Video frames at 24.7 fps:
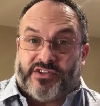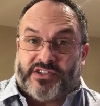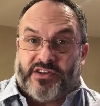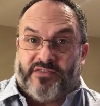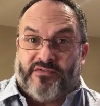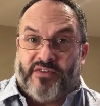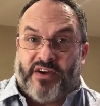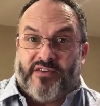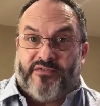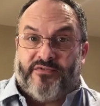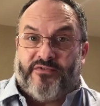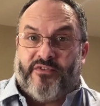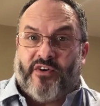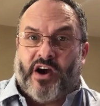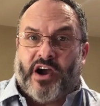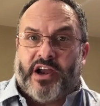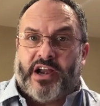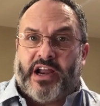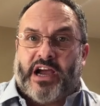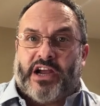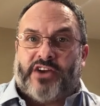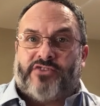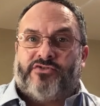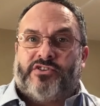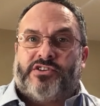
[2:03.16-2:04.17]
and a very fine
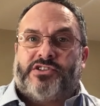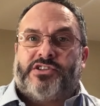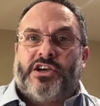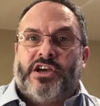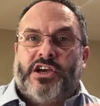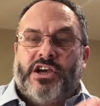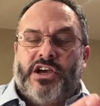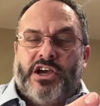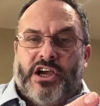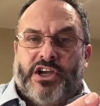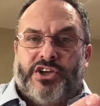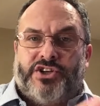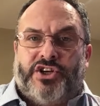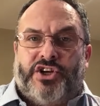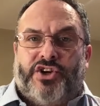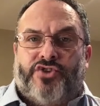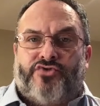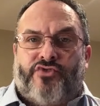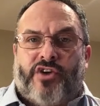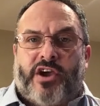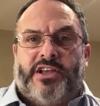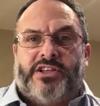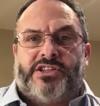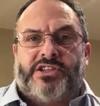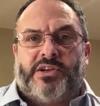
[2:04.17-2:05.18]
actress, and she
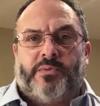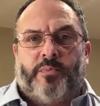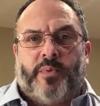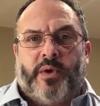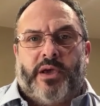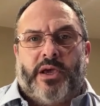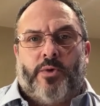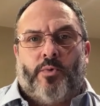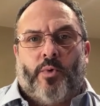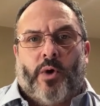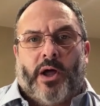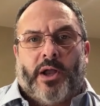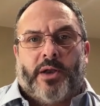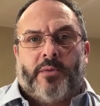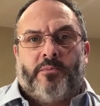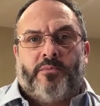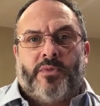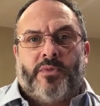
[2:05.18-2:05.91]
trained to be one.